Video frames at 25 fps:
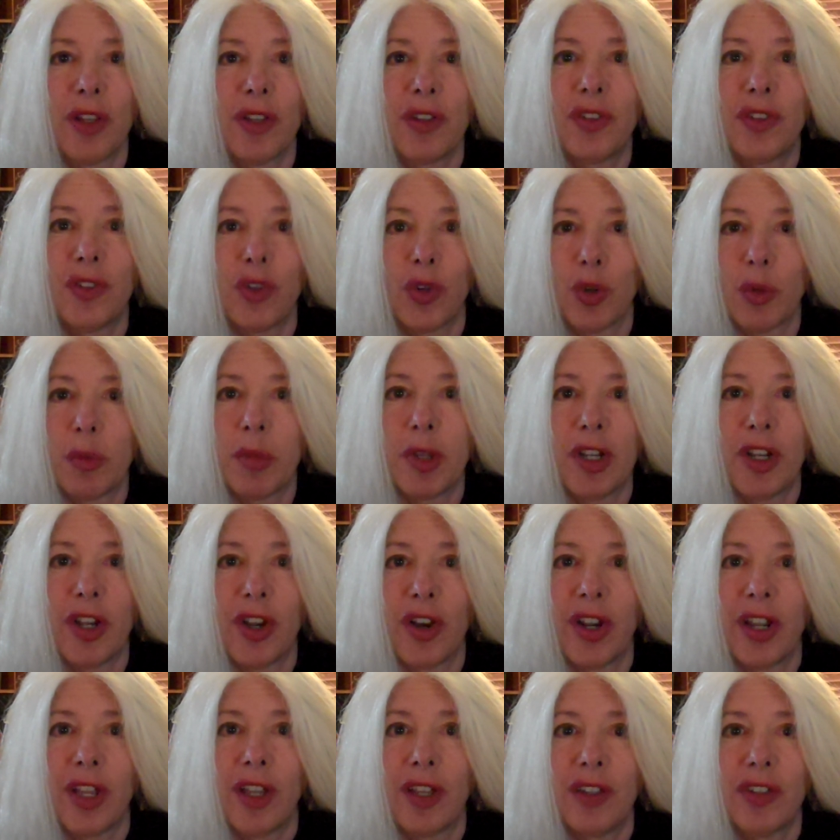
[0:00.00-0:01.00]
as urban
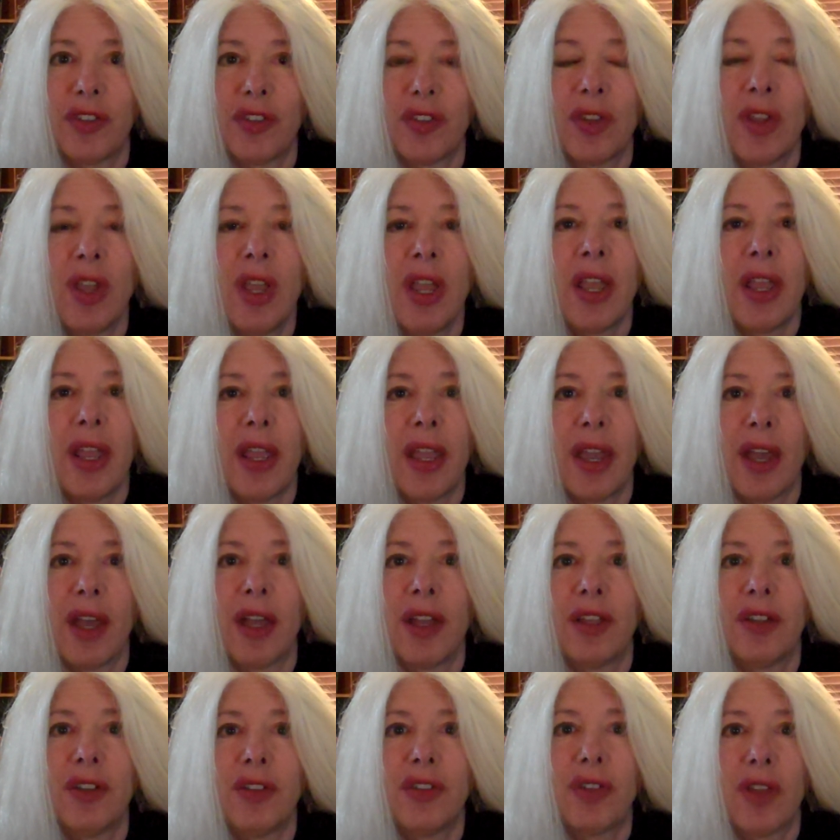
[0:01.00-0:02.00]
areas.
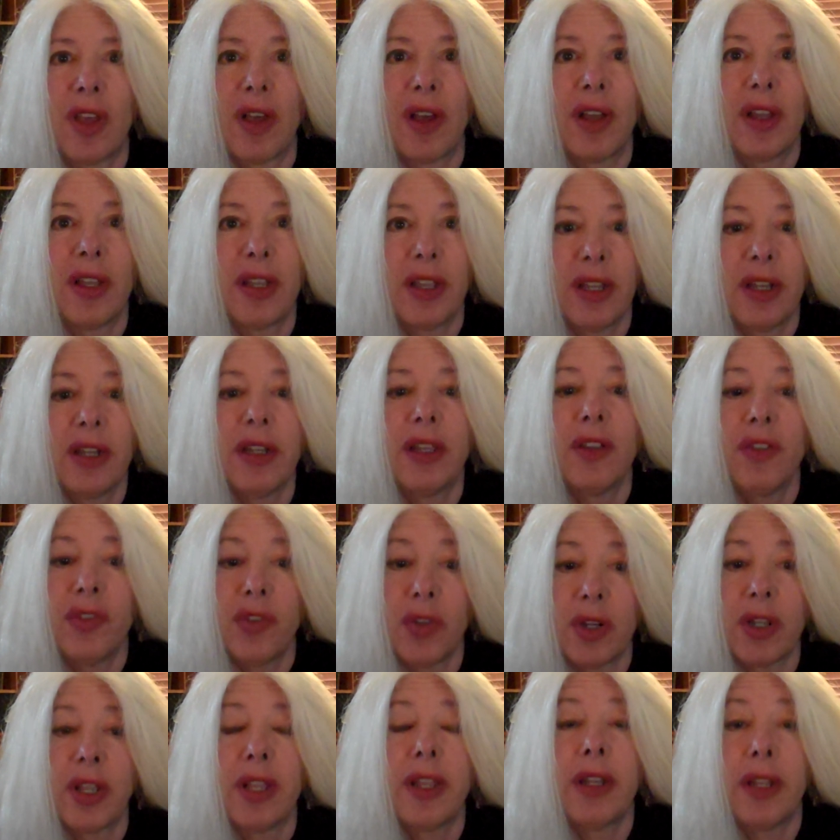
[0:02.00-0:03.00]
And it
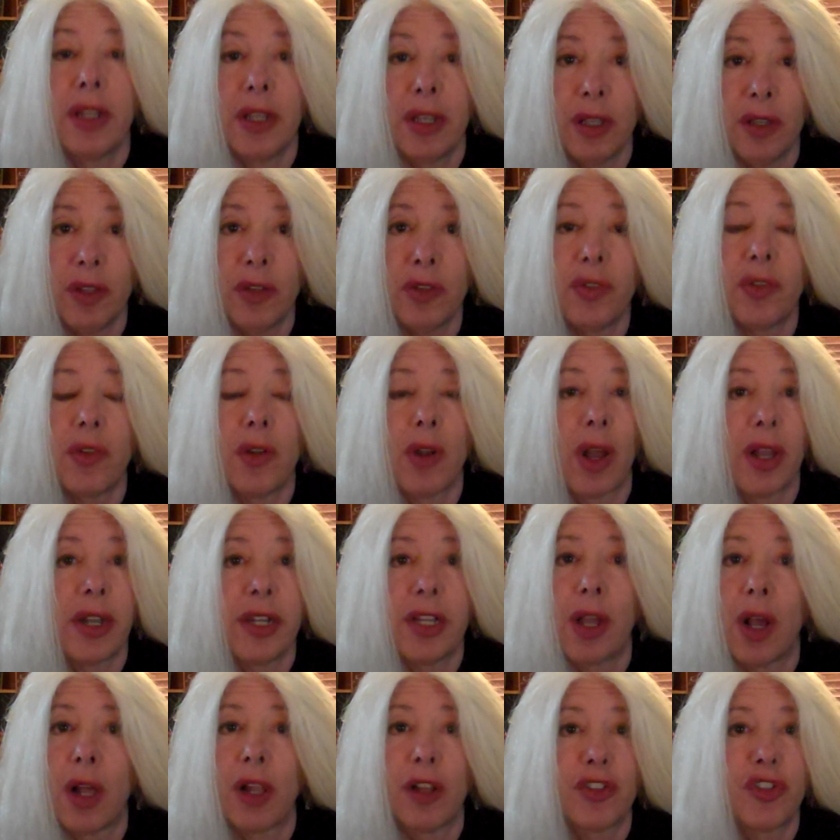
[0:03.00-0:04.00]
is an
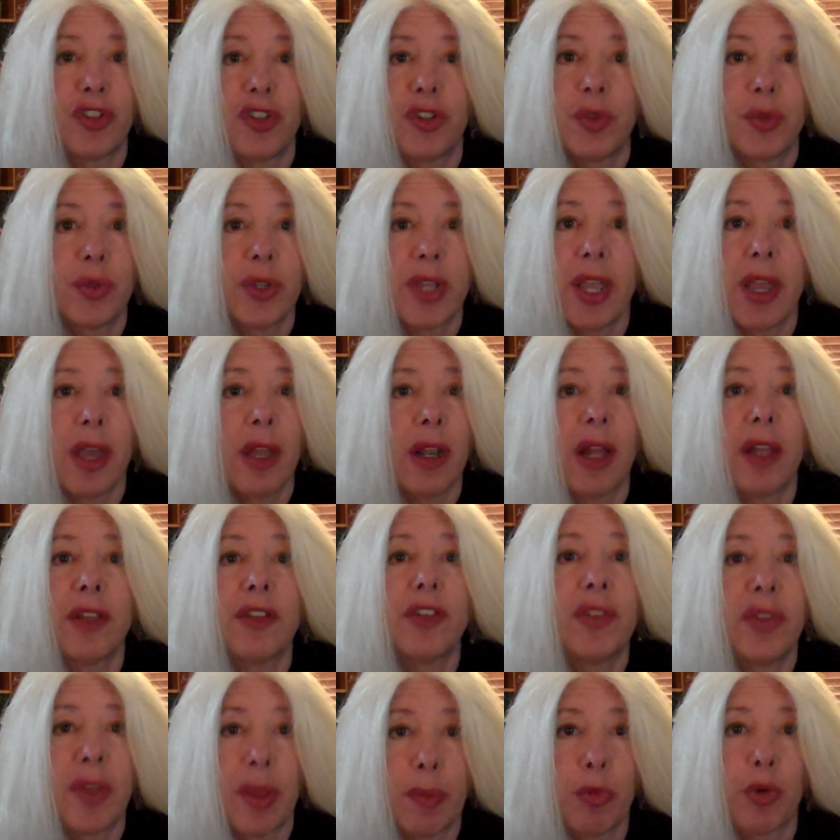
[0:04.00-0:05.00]
ideology. You
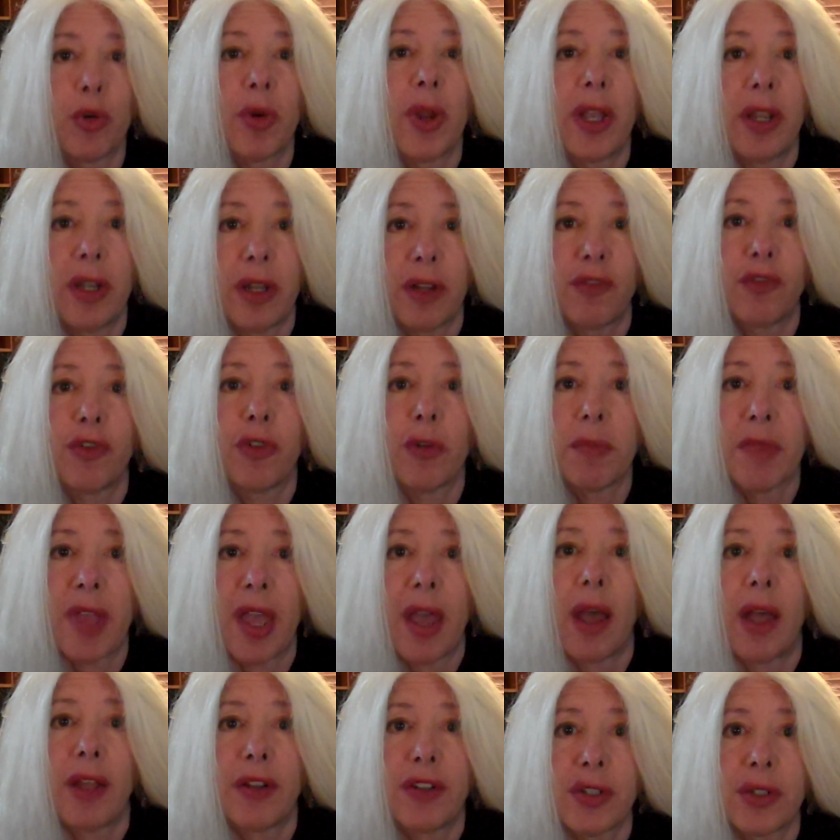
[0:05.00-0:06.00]
cannot separate it from
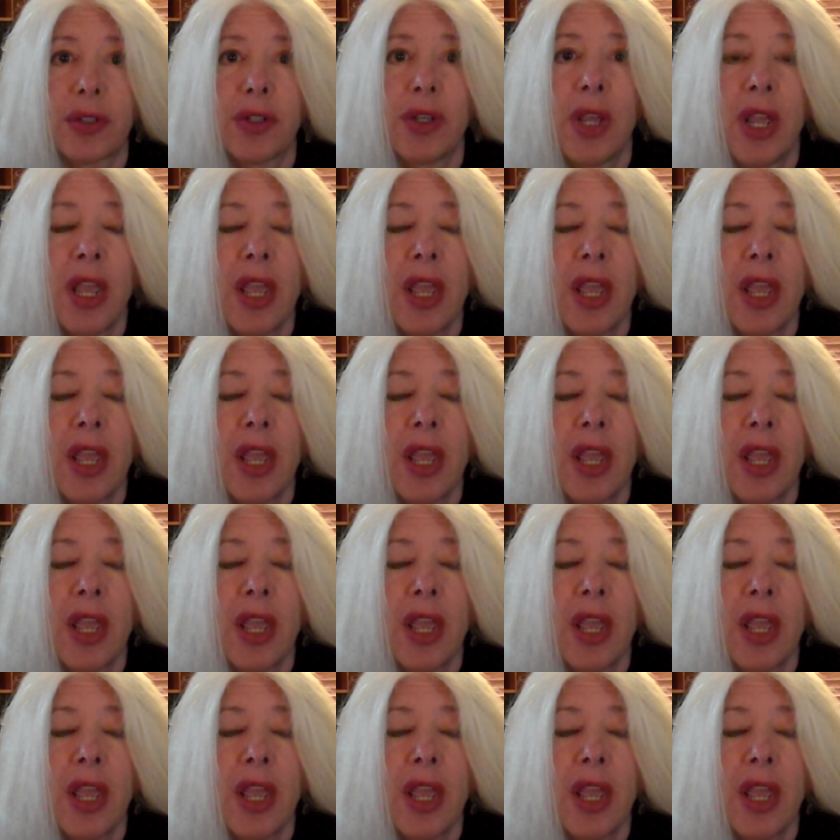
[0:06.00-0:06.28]
that.